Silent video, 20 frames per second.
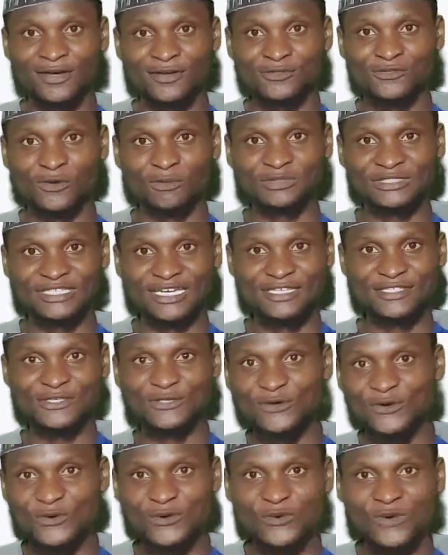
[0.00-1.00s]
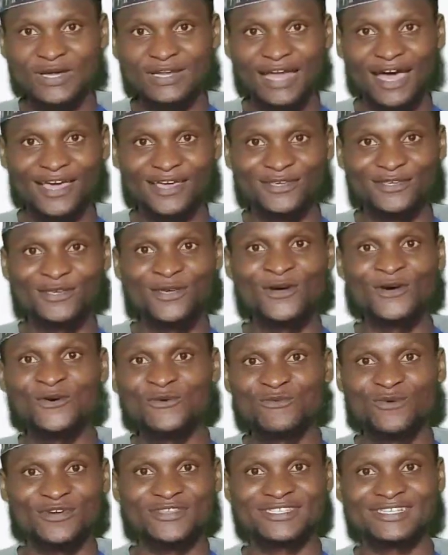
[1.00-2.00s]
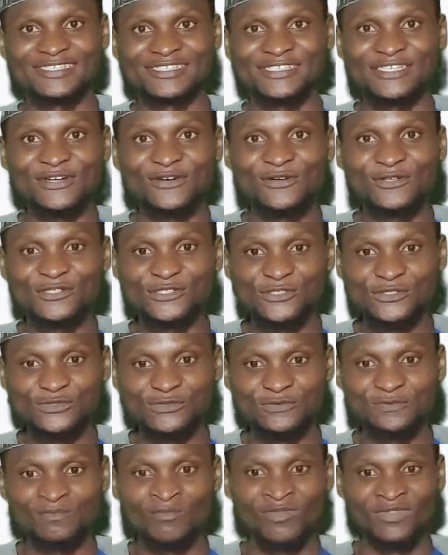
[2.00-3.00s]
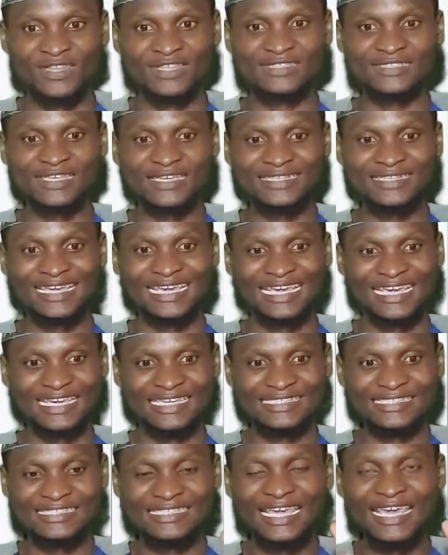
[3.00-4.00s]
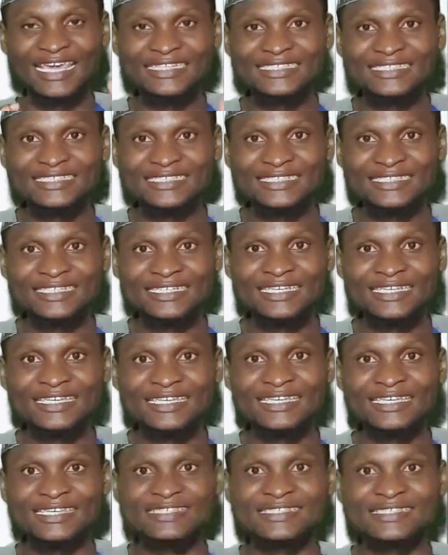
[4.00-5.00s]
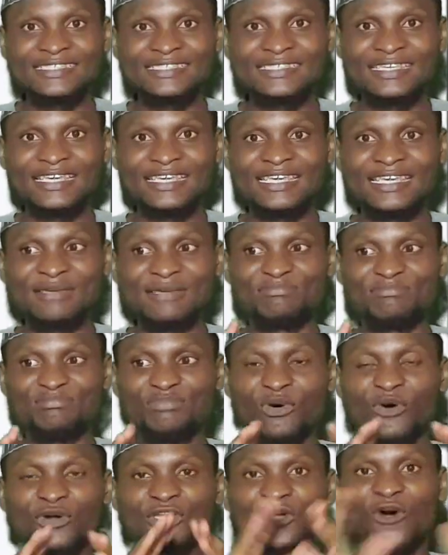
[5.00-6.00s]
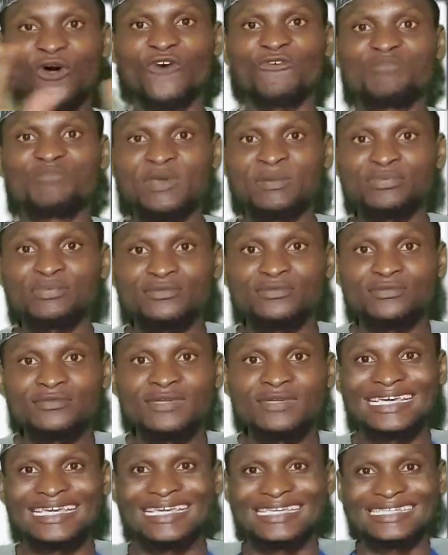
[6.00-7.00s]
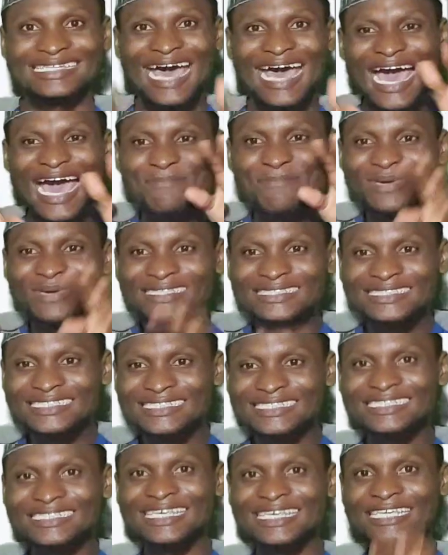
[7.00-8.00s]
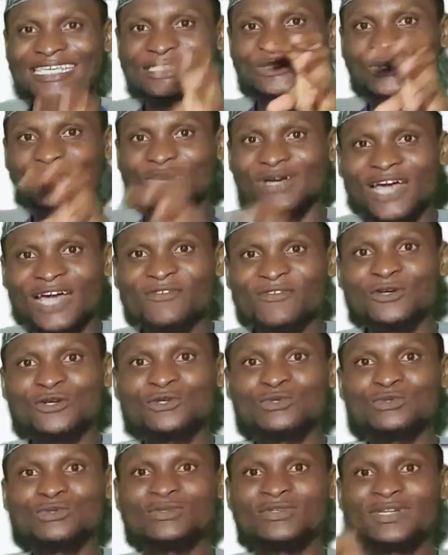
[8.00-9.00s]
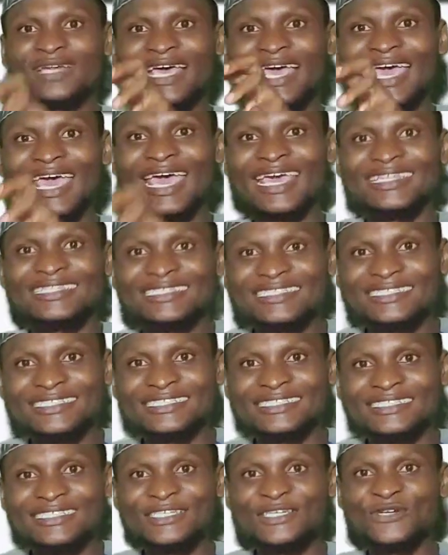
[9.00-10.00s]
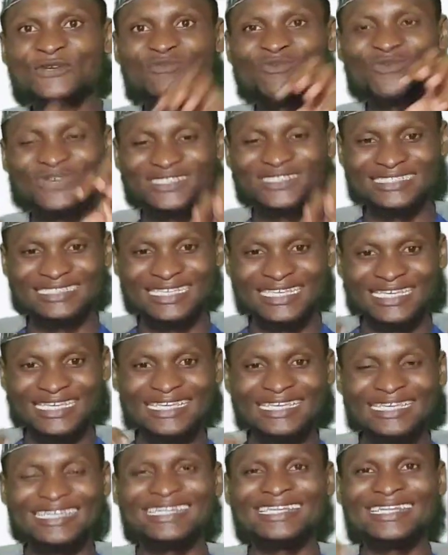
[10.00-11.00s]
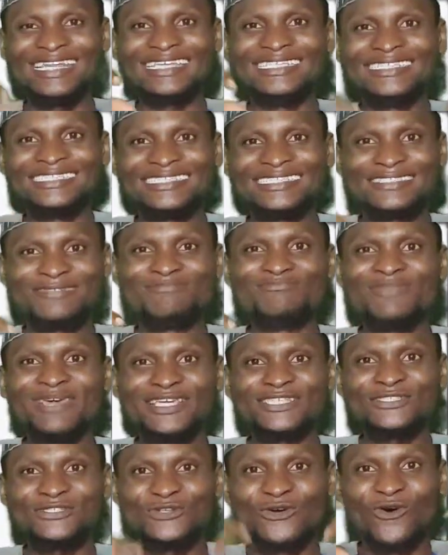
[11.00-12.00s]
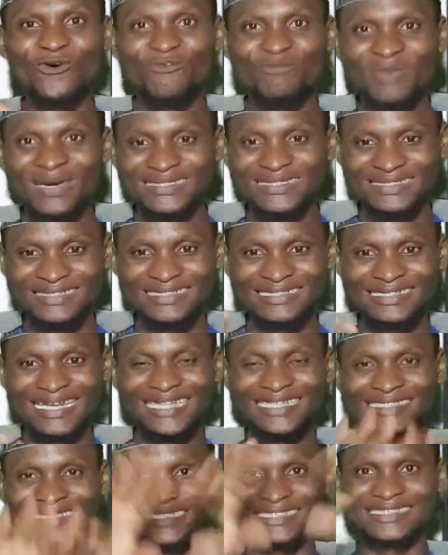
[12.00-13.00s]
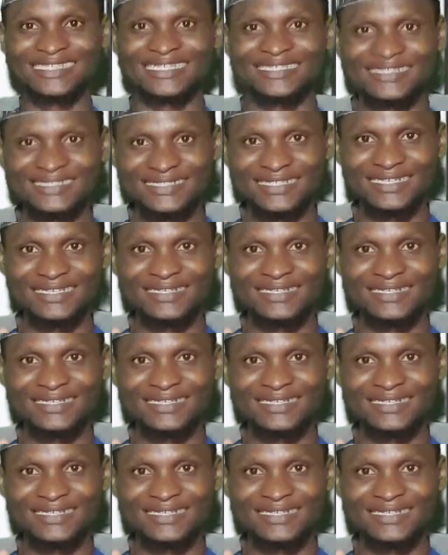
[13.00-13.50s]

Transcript: some years ago when I was still in secondary school, they said a state is a body of people inhabiting a geographical entity with a legitimate government. That is the state.